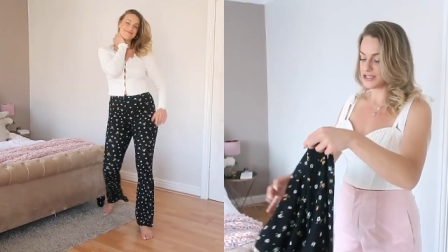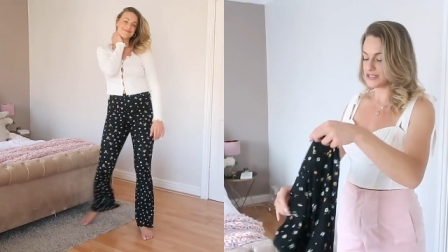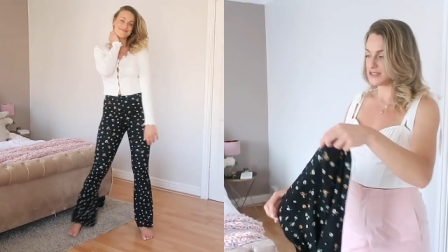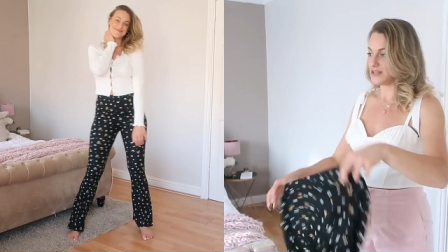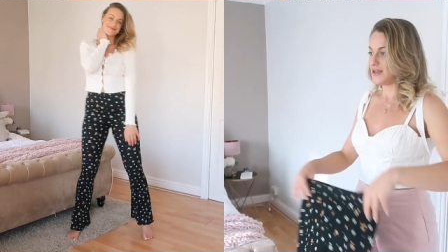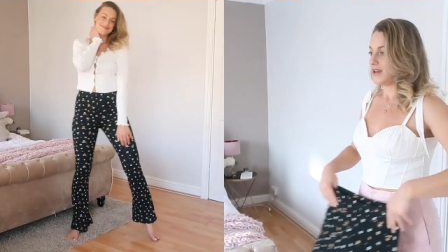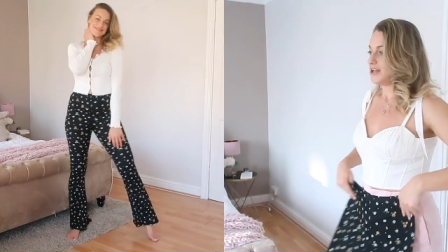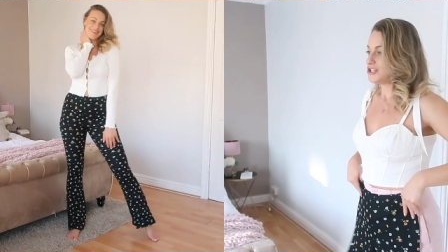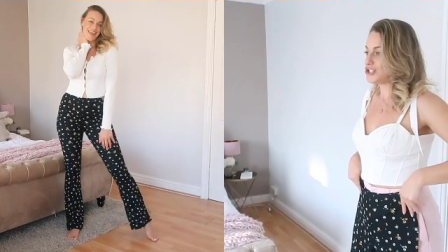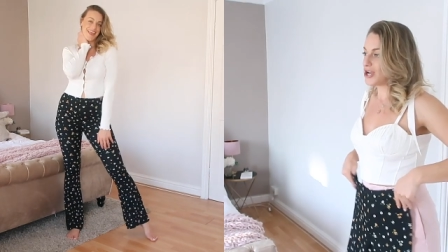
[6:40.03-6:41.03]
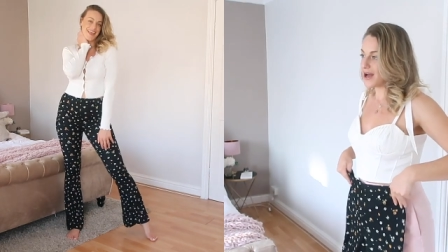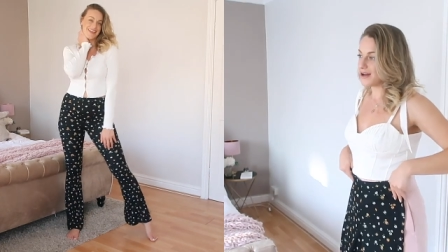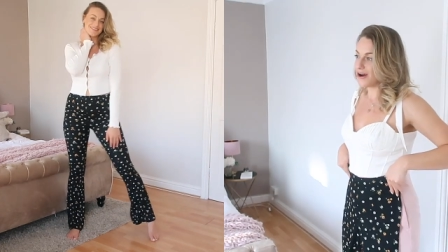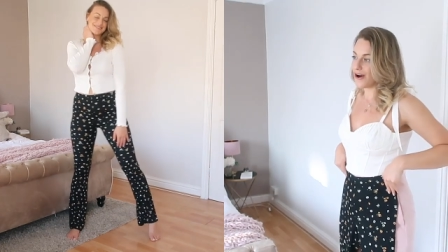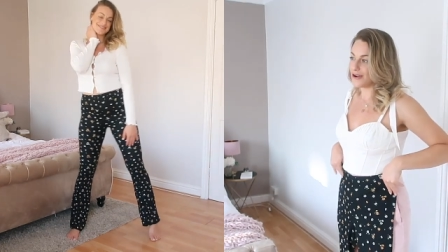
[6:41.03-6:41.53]
to just
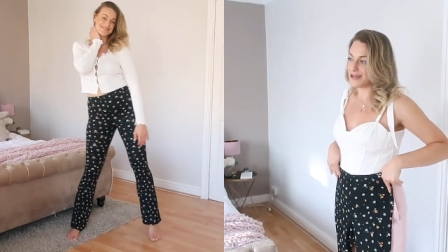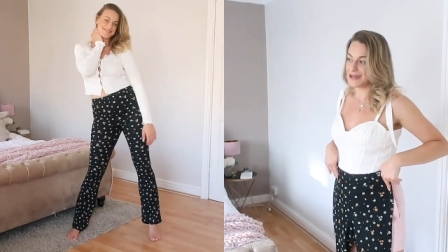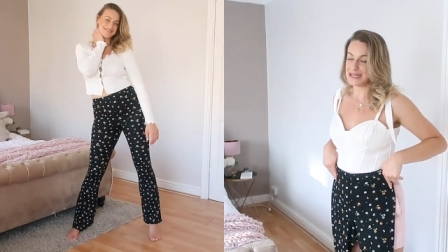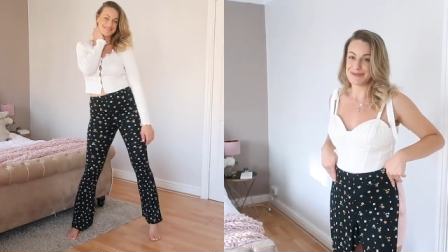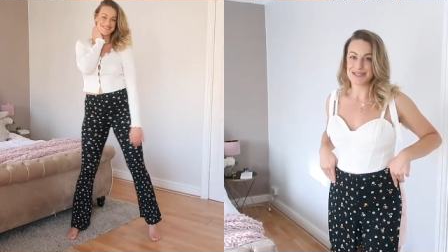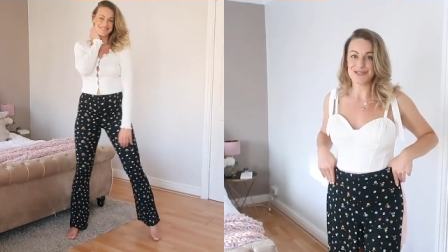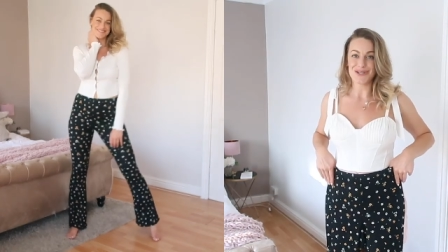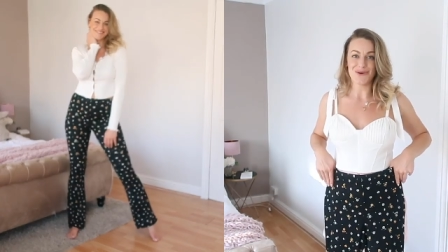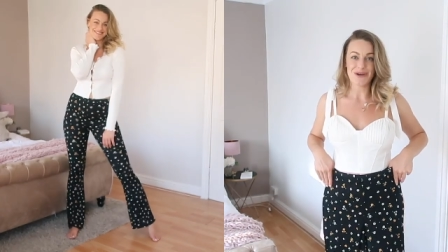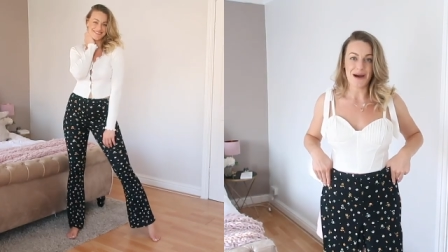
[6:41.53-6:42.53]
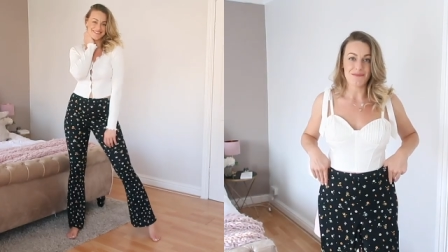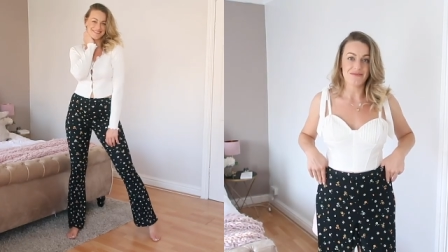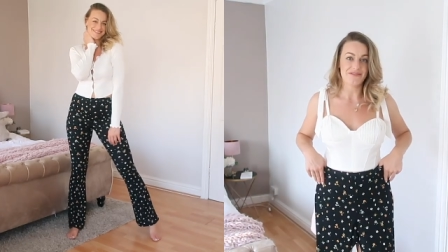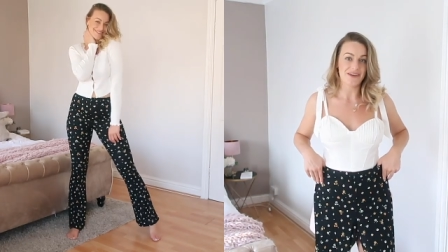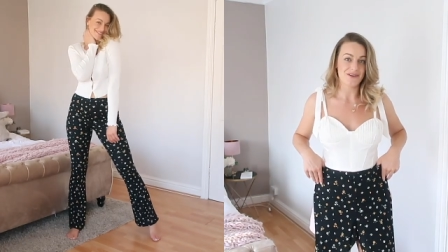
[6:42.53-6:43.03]
chuck on. They're going to be so comfy.